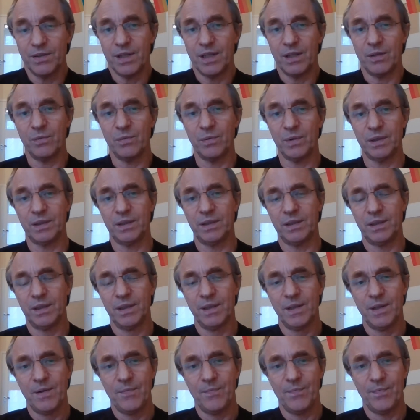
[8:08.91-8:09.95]
They were
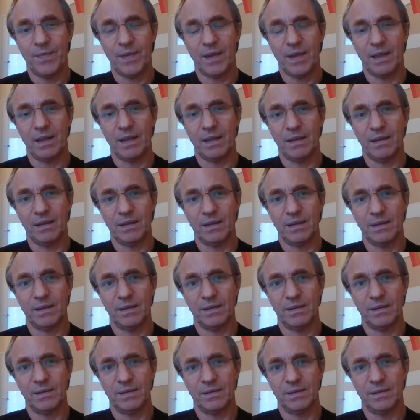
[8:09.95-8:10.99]

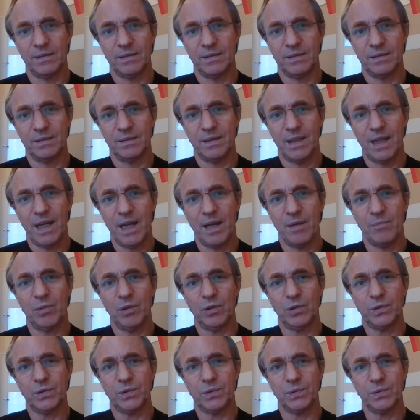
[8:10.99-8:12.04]

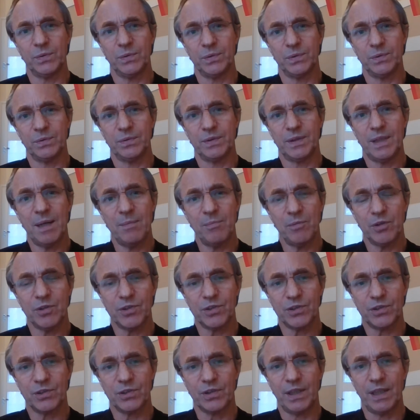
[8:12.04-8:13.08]
able to
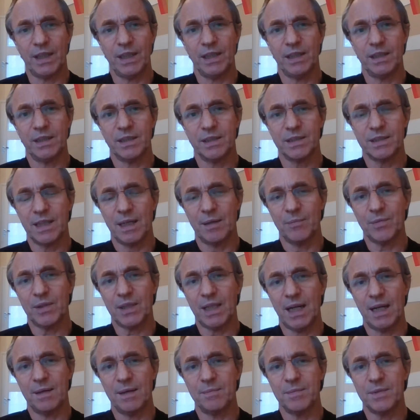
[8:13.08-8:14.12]
demonstrate
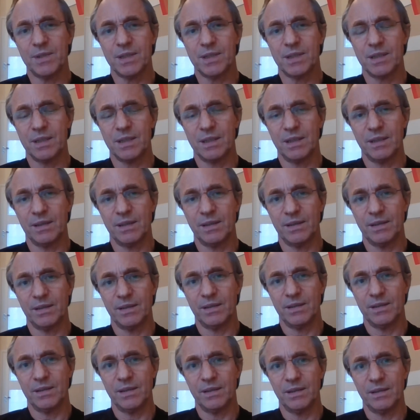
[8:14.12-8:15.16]
sometimes
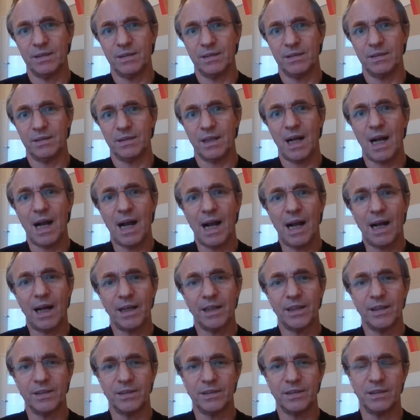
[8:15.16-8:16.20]
the
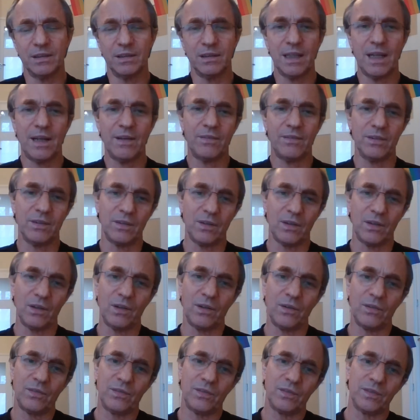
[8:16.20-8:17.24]
higher level
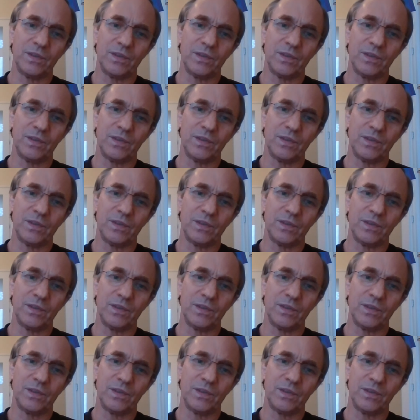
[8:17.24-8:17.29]
of